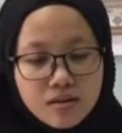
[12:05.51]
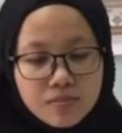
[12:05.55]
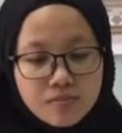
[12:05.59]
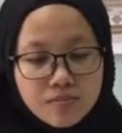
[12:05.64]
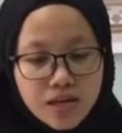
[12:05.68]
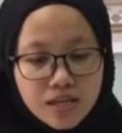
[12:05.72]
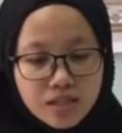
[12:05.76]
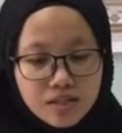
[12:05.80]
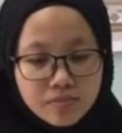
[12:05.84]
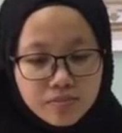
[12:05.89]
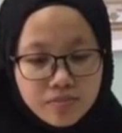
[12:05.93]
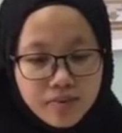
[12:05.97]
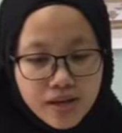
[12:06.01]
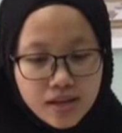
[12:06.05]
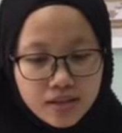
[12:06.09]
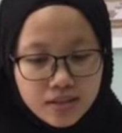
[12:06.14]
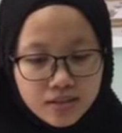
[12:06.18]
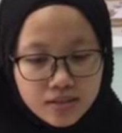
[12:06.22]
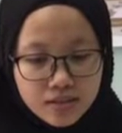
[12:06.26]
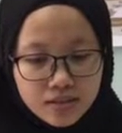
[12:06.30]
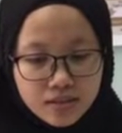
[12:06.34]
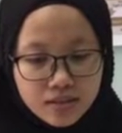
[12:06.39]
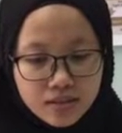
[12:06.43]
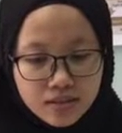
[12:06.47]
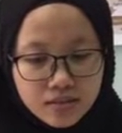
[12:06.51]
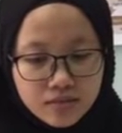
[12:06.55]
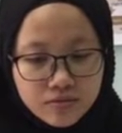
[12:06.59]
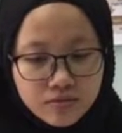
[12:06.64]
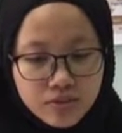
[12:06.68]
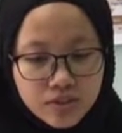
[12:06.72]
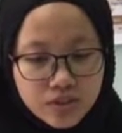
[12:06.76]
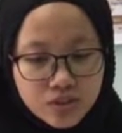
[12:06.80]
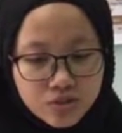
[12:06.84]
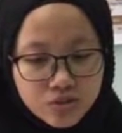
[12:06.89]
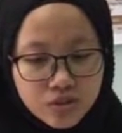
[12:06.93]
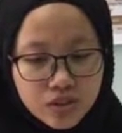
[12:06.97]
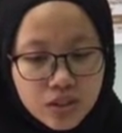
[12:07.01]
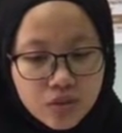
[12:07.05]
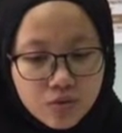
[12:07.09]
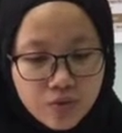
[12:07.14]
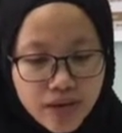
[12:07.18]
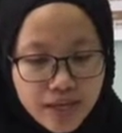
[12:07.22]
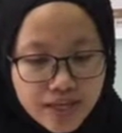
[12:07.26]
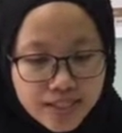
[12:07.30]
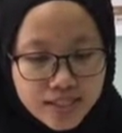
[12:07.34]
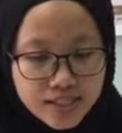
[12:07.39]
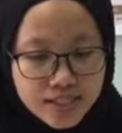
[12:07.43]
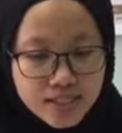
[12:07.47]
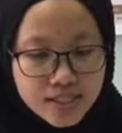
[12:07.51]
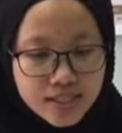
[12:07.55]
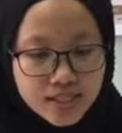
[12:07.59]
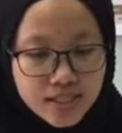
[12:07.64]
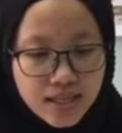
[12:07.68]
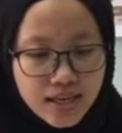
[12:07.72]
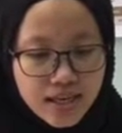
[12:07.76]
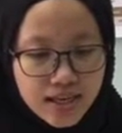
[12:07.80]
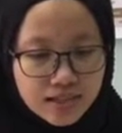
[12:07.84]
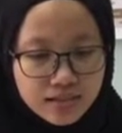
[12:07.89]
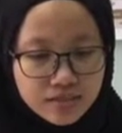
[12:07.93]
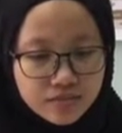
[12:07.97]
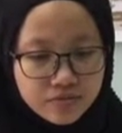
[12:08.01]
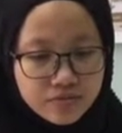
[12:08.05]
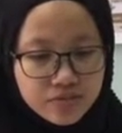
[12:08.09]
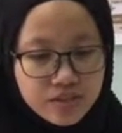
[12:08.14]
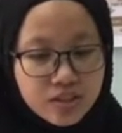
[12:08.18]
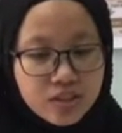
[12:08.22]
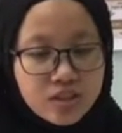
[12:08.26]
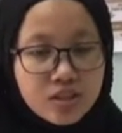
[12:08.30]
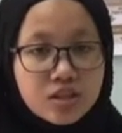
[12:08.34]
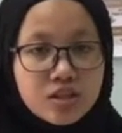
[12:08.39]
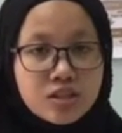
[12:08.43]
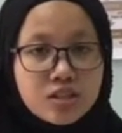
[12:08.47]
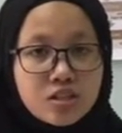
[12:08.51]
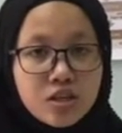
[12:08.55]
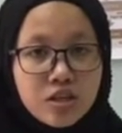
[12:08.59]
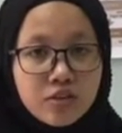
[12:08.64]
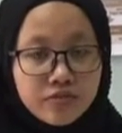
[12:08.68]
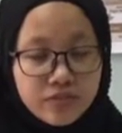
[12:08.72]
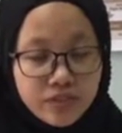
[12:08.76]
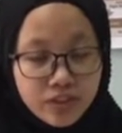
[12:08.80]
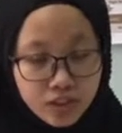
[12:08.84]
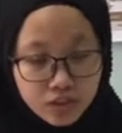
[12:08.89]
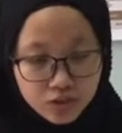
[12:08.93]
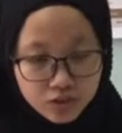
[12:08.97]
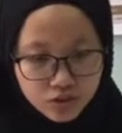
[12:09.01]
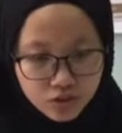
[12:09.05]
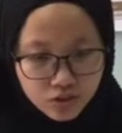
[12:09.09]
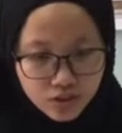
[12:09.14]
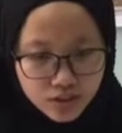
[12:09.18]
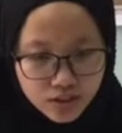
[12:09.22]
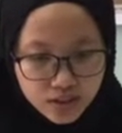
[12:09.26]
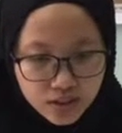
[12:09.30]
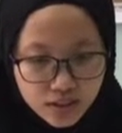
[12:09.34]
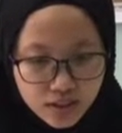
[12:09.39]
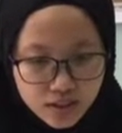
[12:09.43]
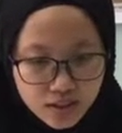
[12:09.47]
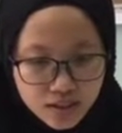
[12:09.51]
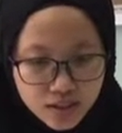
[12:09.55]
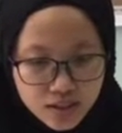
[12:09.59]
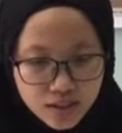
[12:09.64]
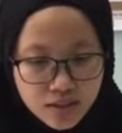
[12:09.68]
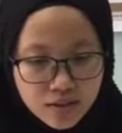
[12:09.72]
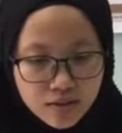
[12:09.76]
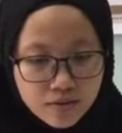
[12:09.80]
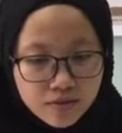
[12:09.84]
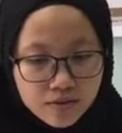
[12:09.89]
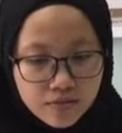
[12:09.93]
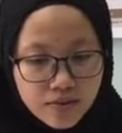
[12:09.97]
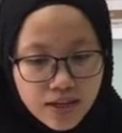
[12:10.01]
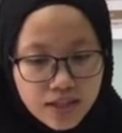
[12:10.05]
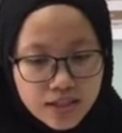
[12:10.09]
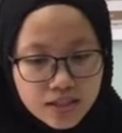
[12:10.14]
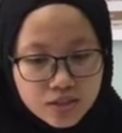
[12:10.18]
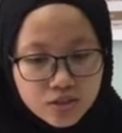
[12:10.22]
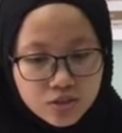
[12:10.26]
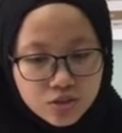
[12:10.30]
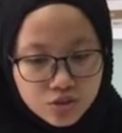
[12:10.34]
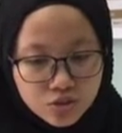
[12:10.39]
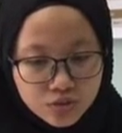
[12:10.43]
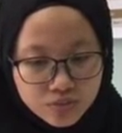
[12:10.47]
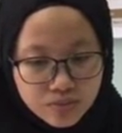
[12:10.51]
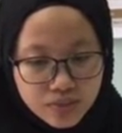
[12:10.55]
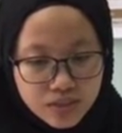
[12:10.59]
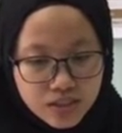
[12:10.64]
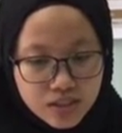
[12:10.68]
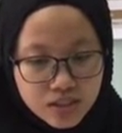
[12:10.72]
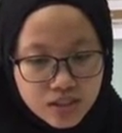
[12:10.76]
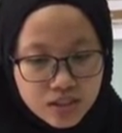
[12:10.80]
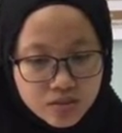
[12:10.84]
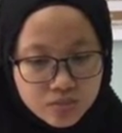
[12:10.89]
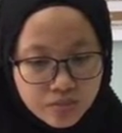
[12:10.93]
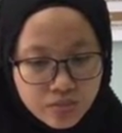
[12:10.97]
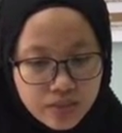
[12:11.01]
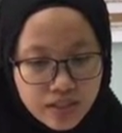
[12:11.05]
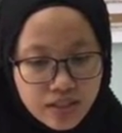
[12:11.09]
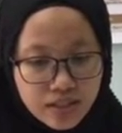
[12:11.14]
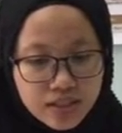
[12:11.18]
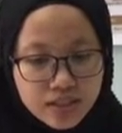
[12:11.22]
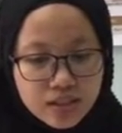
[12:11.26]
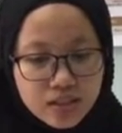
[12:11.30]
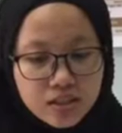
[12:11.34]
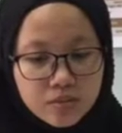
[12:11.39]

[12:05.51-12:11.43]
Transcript: much better visual awareness as features of electronic flight instrument display,